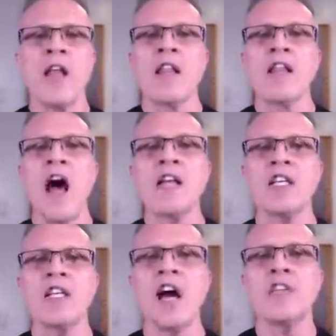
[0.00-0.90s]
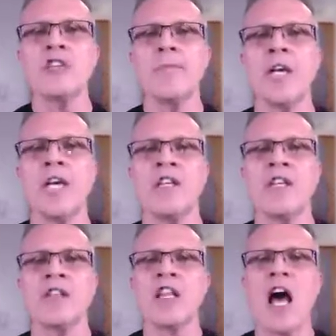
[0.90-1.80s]
Loss can also mean
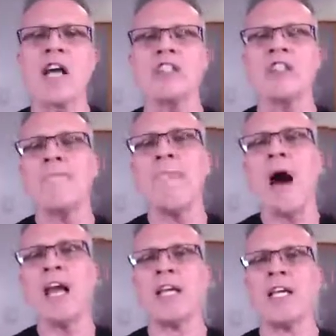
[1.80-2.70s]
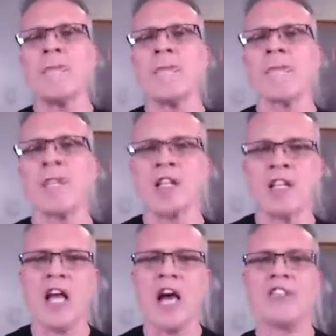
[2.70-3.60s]
the loss of money, the
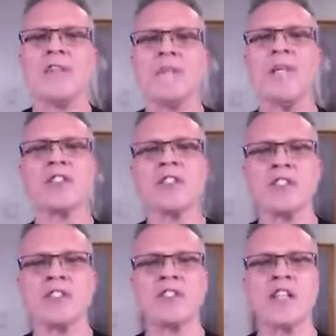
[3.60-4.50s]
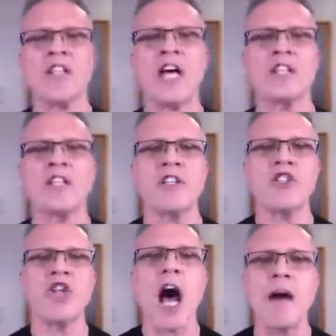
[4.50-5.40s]
loss of business, the loss of a
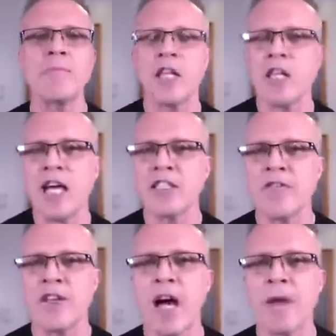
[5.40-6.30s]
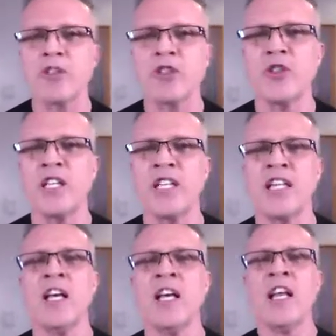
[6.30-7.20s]
job, the loss of an opportunity.
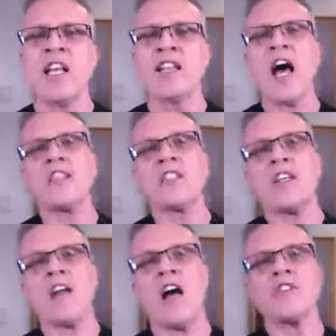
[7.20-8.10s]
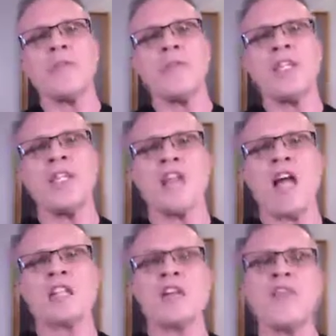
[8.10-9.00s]
Loss could also mean the
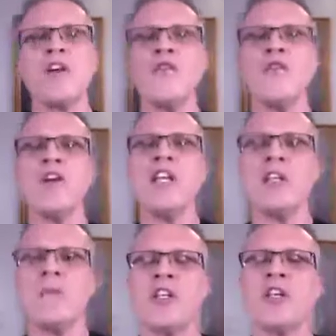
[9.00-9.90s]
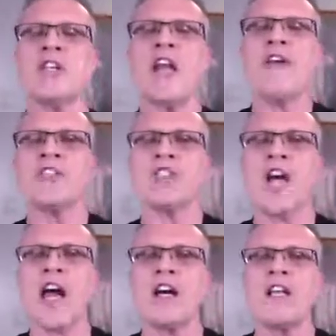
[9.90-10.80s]
loss of your freedom and your
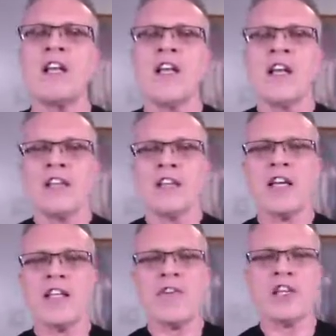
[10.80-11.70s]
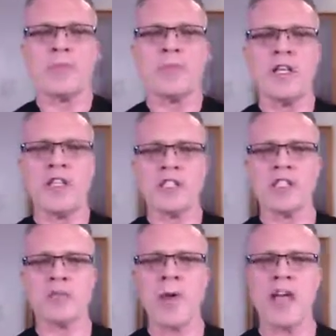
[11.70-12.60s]
lifestyle, like you've experienced
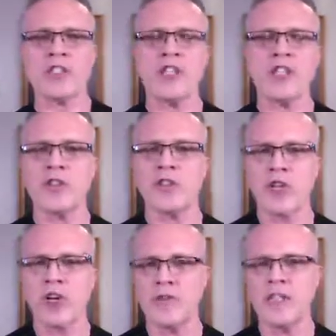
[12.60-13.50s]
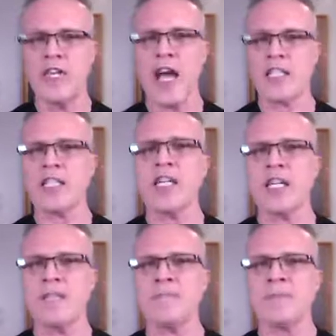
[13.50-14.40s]
this past year due to COVID-19.